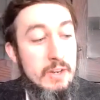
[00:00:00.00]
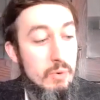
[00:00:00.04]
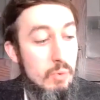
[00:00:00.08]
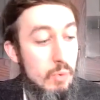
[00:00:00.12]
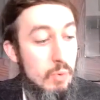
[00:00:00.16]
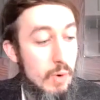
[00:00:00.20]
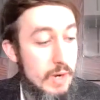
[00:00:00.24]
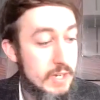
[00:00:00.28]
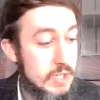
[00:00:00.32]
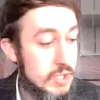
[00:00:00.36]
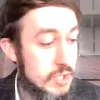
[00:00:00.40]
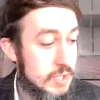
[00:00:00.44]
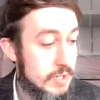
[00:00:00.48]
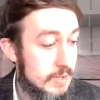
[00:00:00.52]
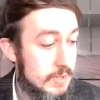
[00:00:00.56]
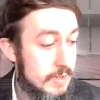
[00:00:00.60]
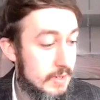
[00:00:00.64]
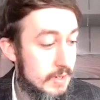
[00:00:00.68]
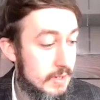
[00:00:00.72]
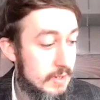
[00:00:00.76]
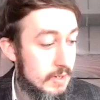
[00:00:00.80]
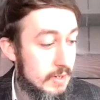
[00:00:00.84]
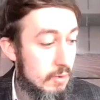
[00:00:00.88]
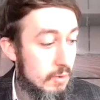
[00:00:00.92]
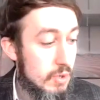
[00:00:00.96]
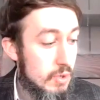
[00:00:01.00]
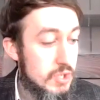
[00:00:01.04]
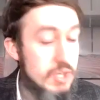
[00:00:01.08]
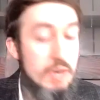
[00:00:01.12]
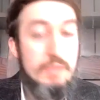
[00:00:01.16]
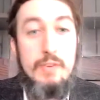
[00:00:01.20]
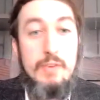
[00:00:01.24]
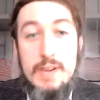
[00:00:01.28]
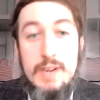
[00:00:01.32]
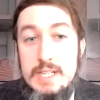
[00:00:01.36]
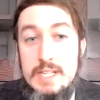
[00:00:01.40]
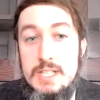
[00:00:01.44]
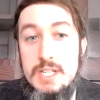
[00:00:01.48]
which are
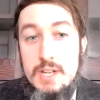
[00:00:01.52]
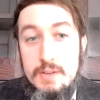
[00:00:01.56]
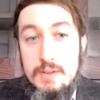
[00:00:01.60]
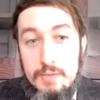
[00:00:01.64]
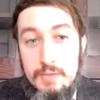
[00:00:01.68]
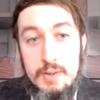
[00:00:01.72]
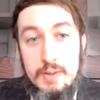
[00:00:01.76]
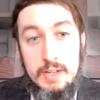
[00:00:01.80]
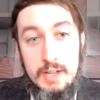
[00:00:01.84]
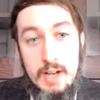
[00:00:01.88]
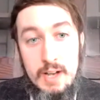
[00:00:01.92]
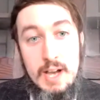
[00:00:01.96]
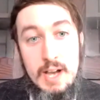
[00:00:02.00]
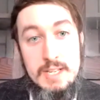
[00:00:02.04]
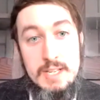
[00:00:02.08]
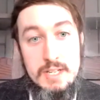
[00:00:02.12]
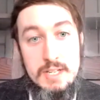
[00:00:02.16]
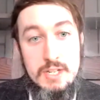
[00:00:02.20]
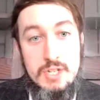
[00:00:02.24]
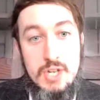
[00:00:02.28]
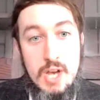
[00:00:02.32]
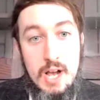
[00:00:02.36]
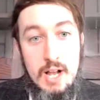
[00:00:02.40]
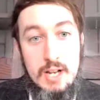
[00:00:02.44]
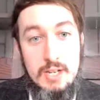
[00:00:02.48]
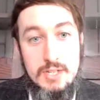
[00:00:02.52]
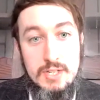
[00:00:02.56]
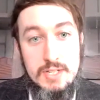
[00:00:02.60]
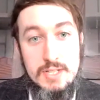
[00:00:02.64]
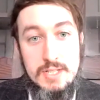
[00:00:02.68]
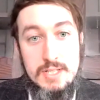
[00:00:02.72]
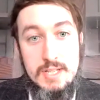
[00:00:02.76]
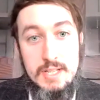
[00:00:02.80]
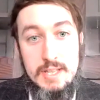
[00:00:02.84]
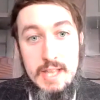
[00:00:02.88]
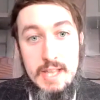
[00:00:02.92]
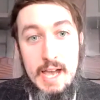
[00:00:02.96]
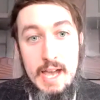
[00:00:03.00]
very different kinds of challenges
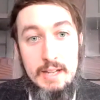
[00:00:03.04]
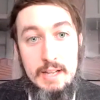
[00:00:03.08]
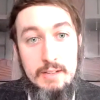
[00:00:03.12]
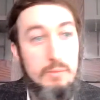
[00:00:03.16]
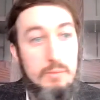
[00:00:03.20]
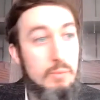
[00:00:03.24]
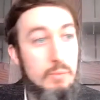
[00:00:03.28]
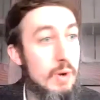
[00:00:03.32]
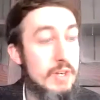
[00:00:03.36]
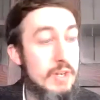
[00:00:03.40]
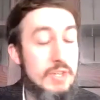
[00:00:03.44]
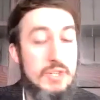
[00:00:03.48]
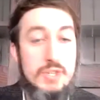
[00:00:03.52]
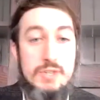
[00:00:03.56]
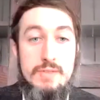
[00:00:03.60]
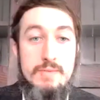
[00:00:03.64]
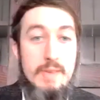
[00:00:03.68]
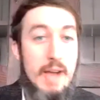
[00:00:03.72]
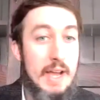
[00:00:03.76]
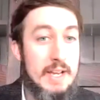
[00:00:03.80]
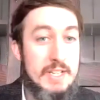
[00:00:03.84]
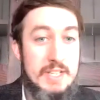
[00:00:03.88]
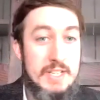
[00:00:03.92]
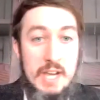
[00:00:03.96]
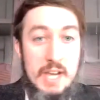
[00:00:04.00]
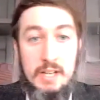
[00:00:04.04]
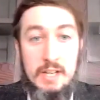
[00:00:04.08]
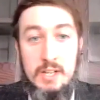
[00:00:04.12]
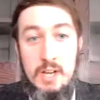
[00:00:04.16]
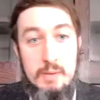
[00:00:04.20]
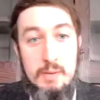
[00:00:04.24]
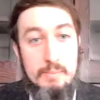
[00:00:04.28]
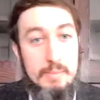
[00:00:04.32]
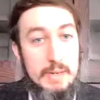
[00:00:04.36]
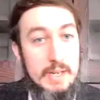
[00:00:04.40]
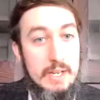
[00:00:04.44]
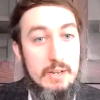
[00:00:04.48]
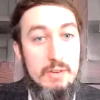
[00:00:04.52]
to that which a tech
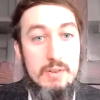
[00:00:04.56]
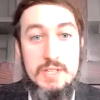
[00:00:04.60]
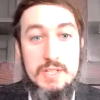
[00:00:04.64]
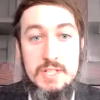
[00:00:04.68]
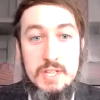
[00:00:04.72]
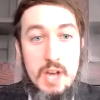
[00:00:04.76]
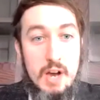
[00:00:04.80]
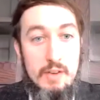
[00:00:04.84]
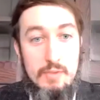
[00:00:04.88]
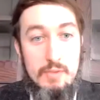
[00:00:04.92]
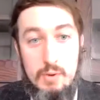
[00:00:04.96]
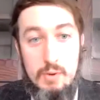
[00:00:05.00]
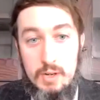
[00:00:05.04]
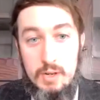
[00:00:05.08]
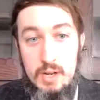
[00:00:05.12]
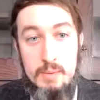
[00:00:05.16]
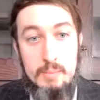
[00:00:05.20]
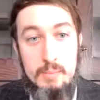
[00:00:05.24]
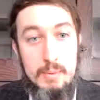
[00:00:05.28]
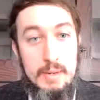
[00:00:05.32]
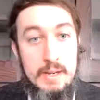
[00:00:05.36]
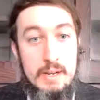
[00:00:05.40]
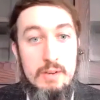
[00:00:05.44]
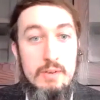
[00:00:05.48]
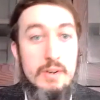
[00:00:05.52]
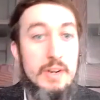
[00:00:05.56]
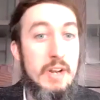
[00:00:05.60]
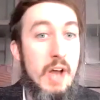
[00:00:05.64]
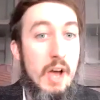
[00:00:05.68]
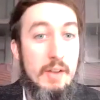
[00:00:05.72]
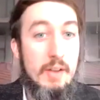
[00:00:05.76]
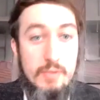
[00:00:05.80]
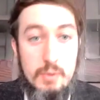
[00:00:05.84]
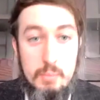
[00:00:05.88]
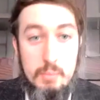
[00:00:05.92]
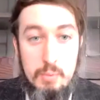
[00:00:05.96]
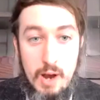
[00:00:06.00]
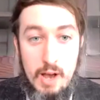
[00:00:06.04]
company or a software company or a
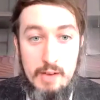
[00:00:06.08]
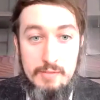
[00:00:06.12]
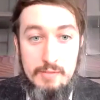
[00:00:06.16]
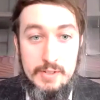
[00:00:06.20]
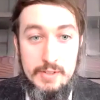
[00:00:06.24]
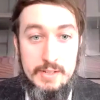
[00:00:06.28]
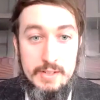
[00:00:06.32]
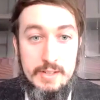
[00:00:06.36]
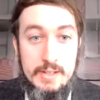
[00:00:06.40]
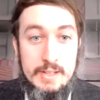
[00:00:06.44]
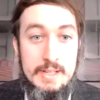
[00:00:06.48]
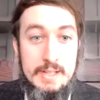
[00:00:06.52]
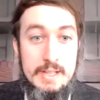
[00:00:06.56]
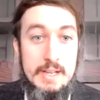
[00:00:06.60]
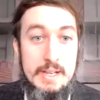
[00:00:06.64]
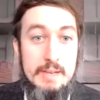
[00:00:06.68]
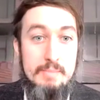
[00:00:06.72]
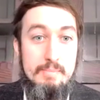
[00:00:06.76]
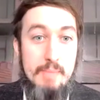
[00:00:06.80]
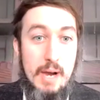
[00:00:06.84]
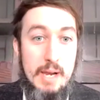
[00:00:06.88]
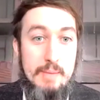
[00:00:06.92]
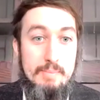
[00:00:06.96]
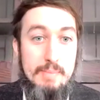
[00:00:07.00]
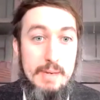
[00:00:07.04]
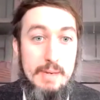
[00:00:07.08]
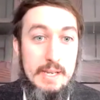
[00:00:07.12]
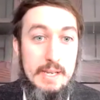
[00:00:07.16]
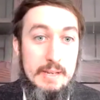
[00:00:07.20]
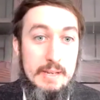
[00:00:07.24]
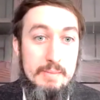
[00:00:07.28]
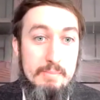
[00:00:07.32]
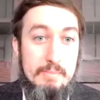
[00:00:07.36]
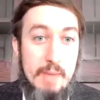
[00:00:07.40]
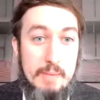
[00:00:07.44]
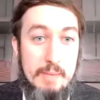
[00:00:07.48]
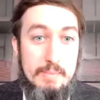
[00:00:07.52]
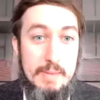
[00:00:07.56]
not-for-profit might
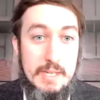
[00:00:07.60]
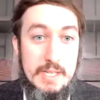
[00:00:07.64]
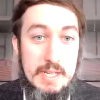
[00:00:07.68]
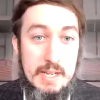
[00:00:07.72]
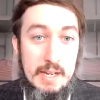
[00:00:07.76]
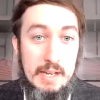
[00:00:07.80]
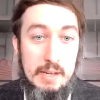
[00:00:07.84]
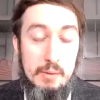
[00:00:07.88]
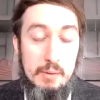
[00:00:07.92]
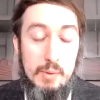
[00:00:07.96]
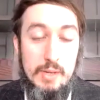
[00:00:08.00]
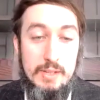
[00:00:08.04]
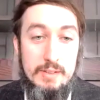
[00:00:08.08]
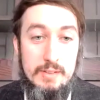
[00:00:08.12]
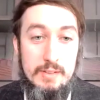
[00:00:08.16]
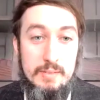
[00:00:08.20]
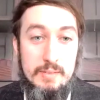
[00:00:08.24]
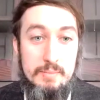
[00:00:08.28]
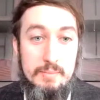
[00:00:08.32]
be dealing with.